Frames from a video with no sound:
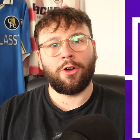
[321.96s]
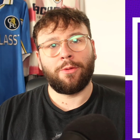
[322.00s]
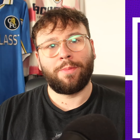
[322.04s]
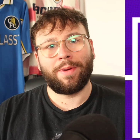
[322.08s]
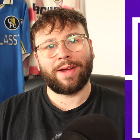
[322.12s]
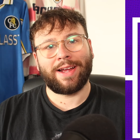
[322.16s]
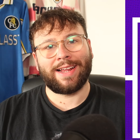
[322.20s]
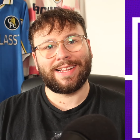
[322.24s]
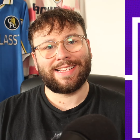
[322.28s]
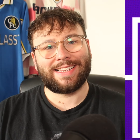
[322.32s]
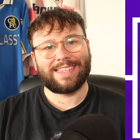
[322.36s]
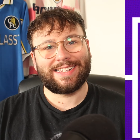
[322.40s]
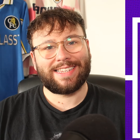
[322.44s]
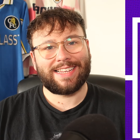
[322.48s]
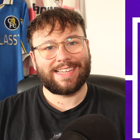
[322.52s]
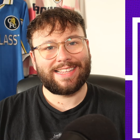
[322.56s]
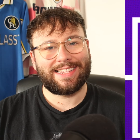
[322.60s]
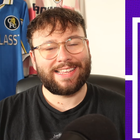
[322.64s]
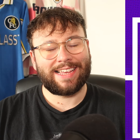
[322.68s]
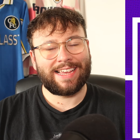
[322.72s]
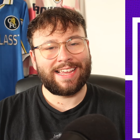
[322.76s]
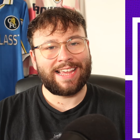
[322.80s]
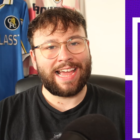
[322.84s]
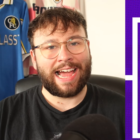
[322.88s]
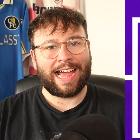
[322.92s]
up against
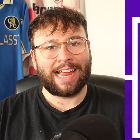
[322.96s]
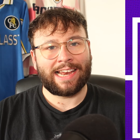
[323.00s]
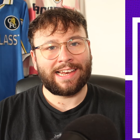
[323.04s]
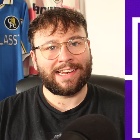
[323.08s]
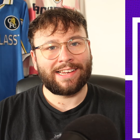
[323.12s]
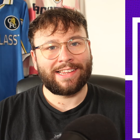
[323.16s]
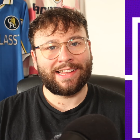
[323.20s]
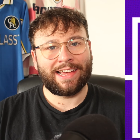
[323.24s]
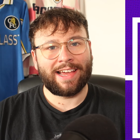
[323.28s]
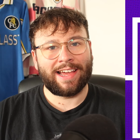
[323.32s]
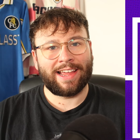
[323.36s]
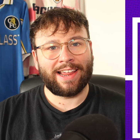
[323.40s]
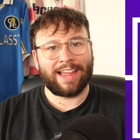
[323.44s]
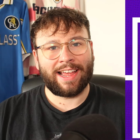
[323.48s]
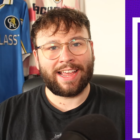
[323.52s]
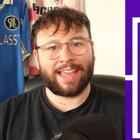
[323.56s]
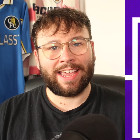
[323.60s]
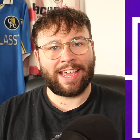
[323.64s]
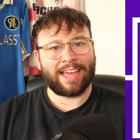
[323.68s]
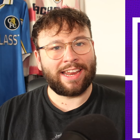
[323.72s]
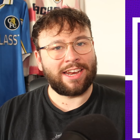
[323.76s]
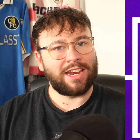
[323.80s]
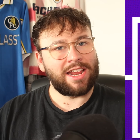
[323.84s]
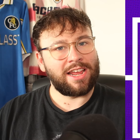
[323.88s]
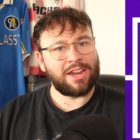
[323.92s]
City, and
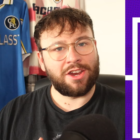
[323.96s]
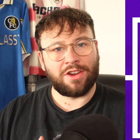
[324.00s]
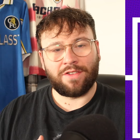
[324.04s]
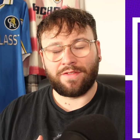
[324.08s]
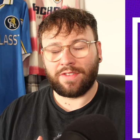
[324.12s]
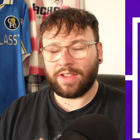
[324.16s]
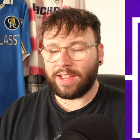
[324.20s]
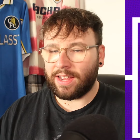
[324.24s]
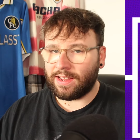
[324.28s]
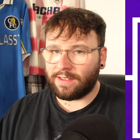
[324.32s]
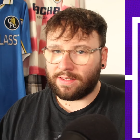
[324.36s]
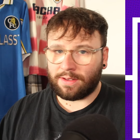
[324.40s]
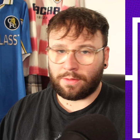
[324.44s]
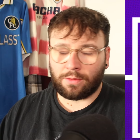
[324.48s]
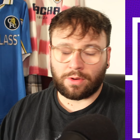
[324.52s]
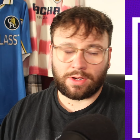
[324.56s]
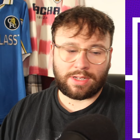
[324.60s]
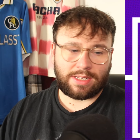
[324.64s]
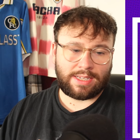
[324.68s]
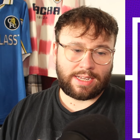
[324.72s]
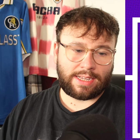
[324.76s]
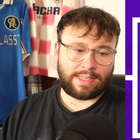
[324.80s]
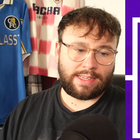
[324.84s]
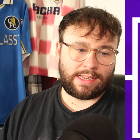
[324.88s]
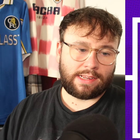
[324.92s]
again, another easy one.
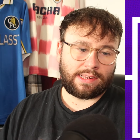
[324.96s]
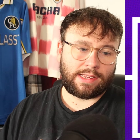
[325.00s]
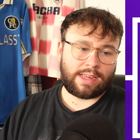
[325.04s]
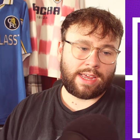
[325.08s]
City's